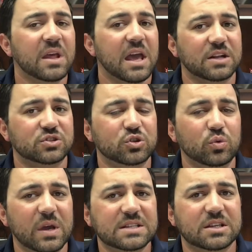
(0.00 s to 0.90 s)
And 2
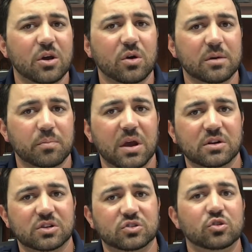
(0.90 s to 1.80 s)
weeks ago compared
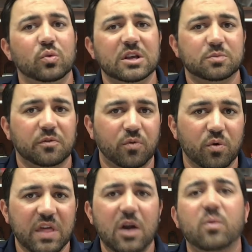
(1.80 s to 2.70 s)
to 2 weeks before that,